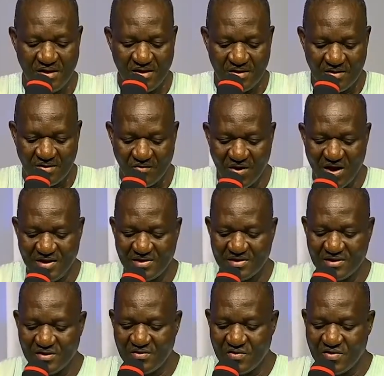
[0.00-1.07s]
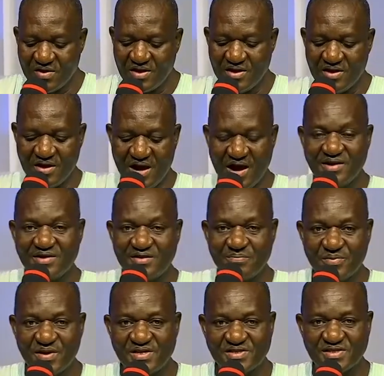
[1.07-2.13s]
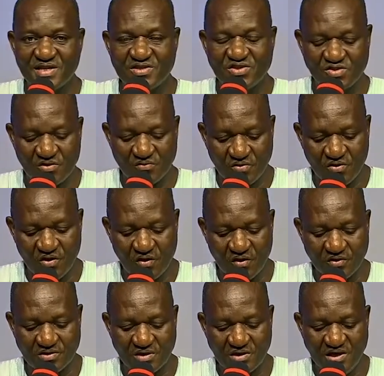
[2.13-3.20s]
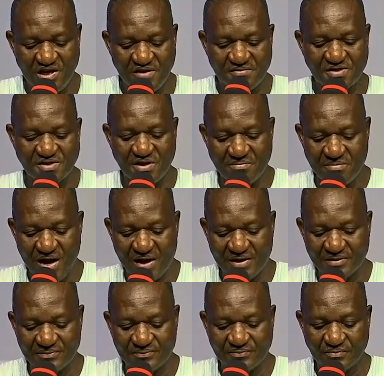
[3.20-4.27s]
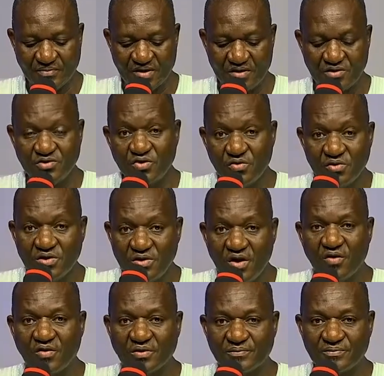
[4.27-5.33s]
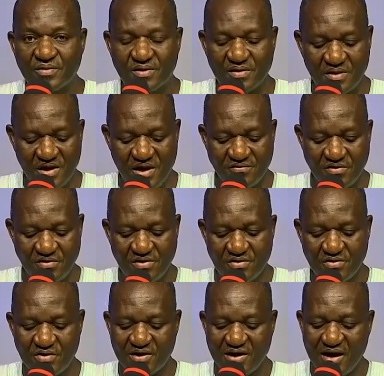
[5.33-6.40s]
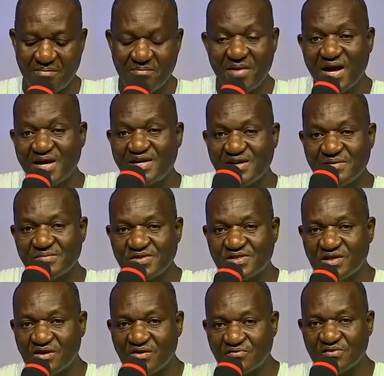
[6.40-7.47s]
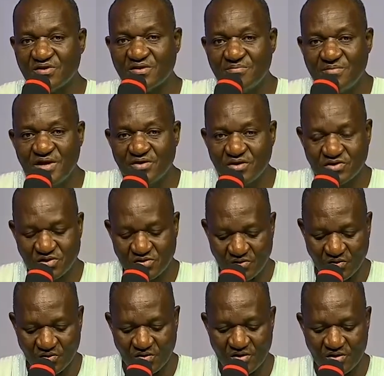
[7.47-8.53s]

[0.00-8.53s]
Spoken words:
When the glory and the presence of God leaves a man, you will know, even though that man himself may not know.